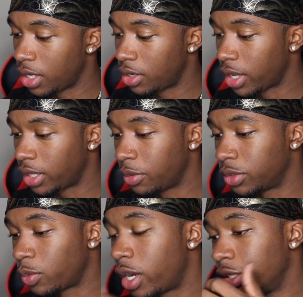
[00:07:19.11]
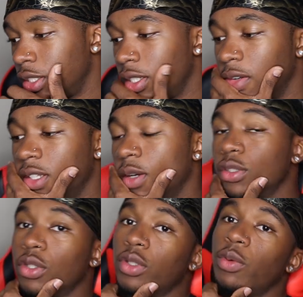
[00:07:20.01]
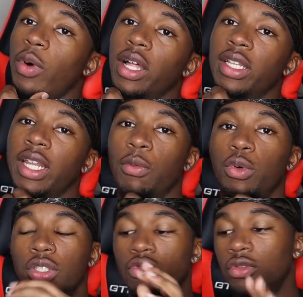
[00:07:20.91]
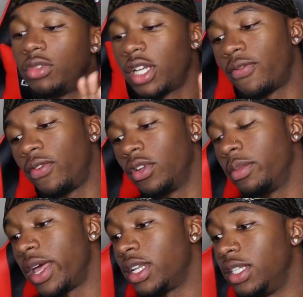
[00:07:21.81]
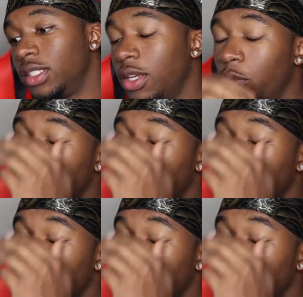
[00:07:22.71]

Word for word: Okay, they was wild in there. They was low key wilding. It was a group chat full of baddies.